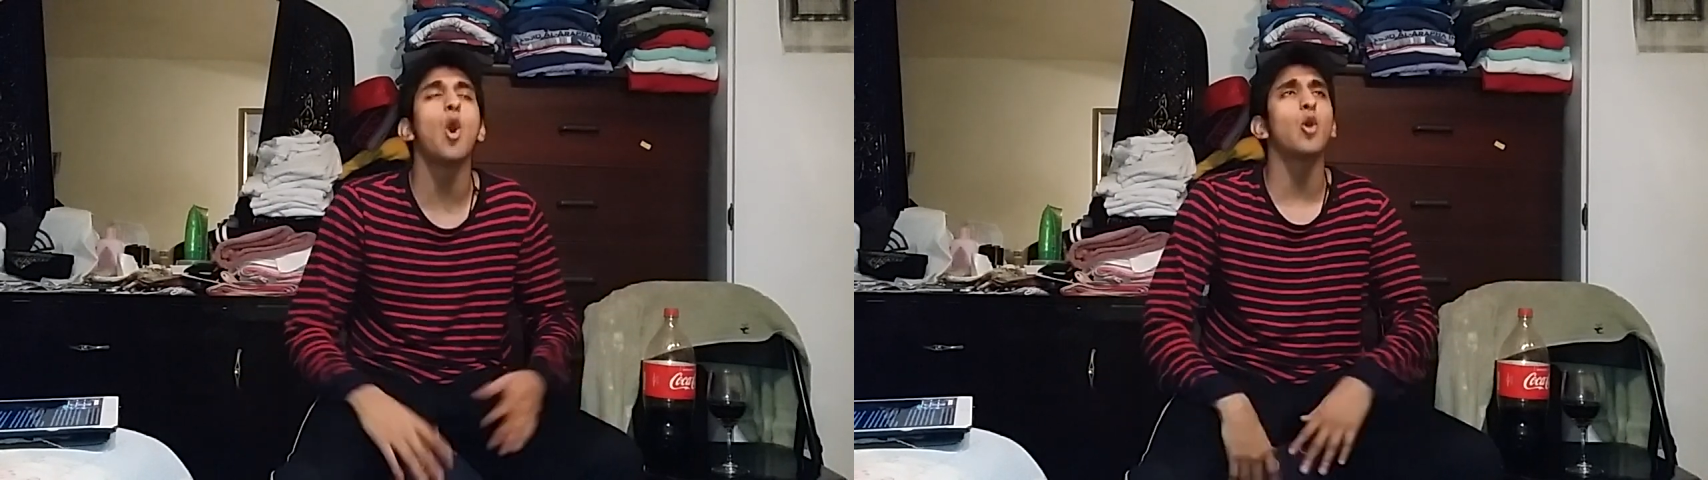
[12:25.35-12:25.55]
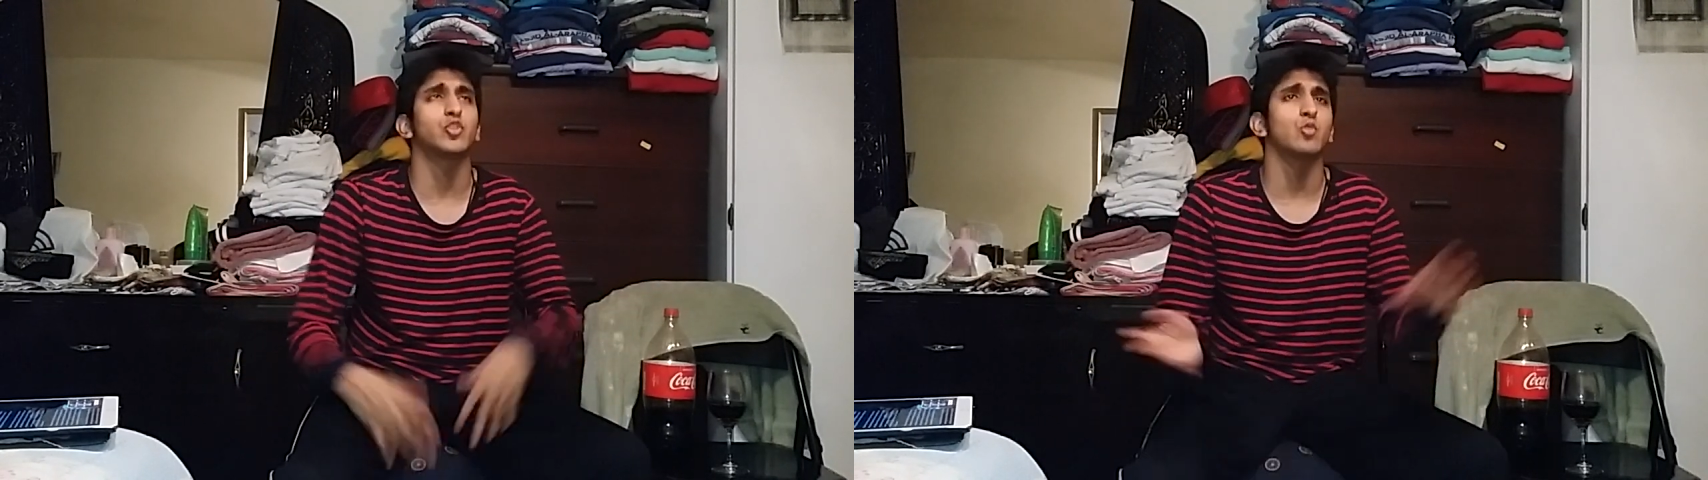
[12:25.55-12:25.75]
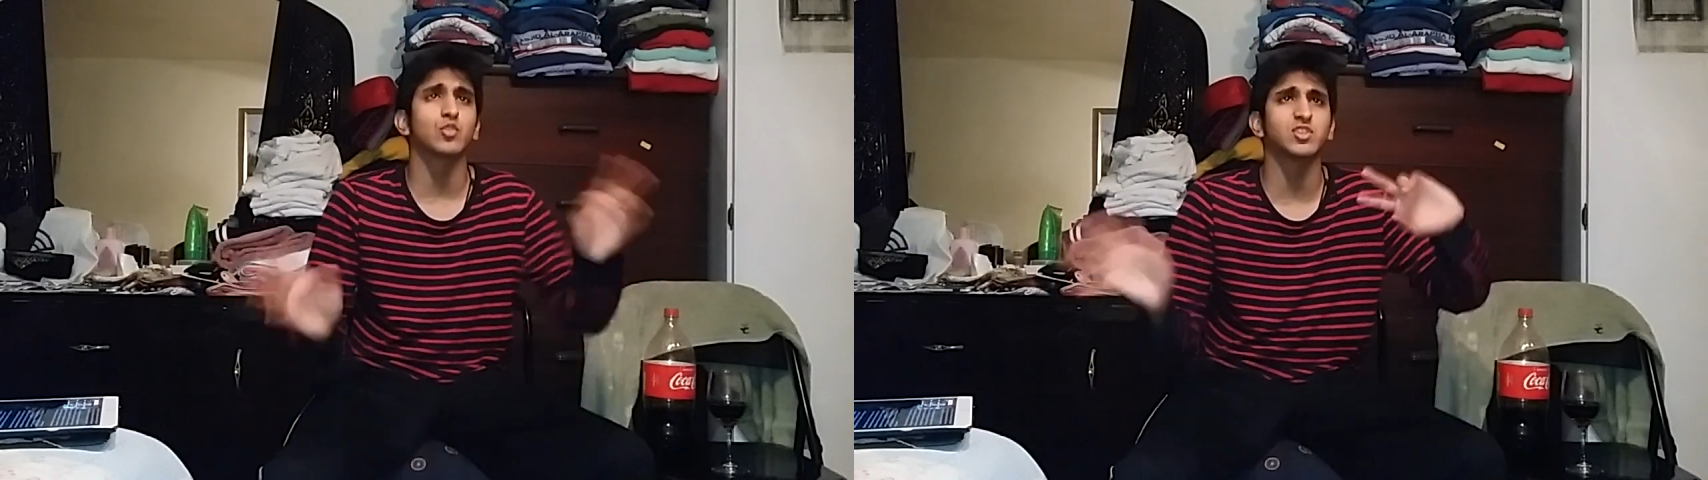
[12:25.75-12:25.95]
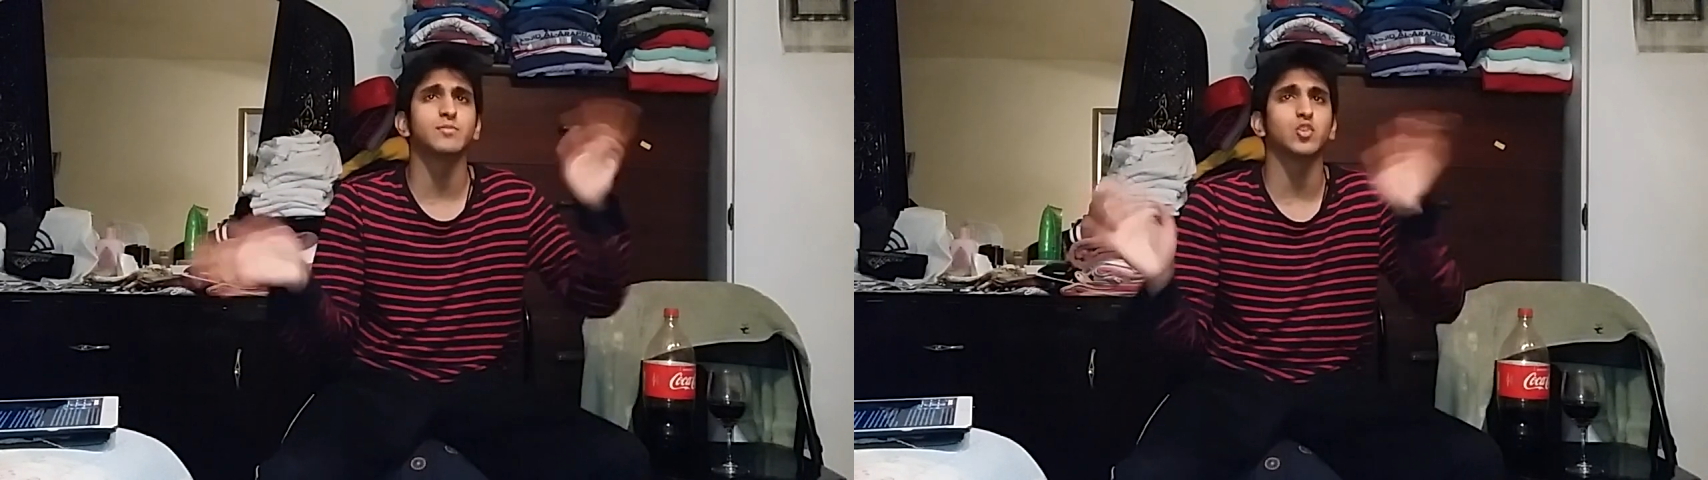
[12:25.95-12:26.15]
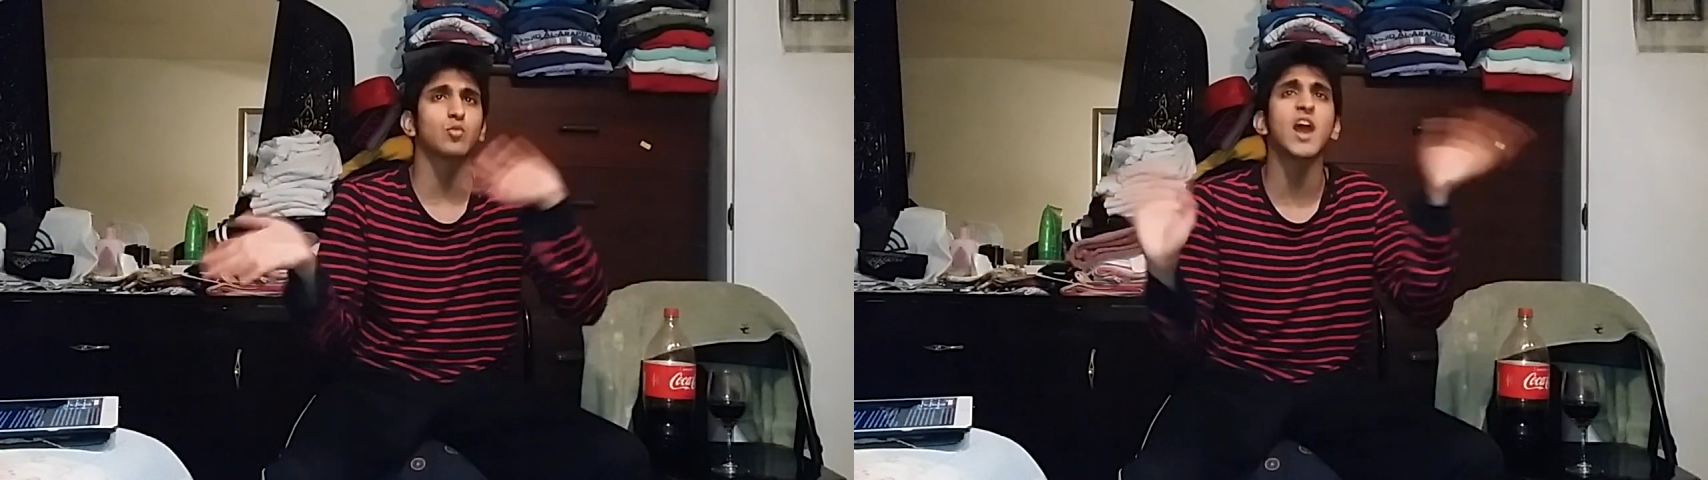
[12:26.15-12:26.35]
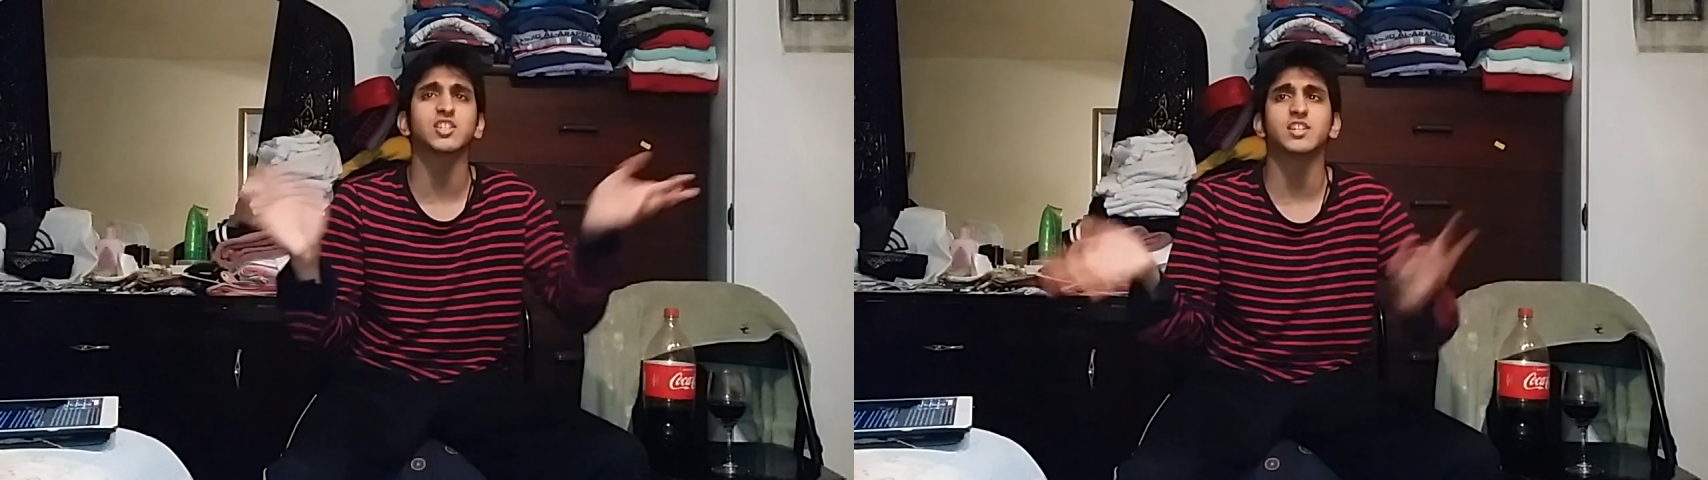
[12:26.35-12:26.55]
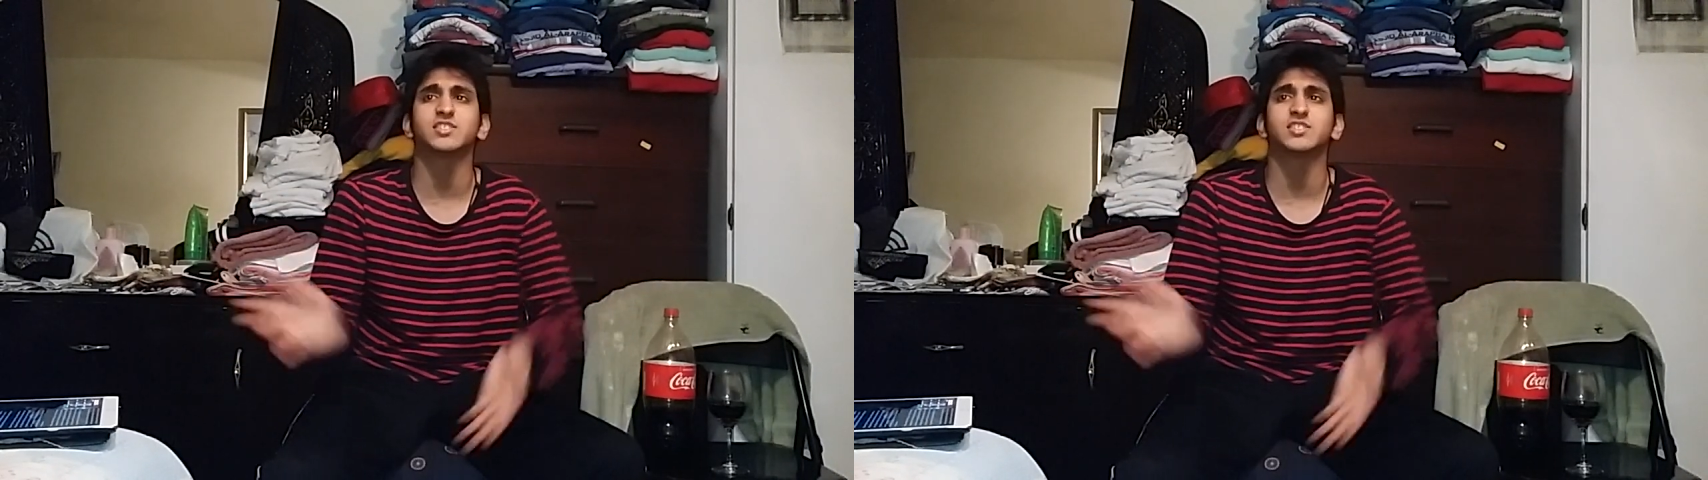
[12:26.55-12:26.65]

Oh, there was some interaction.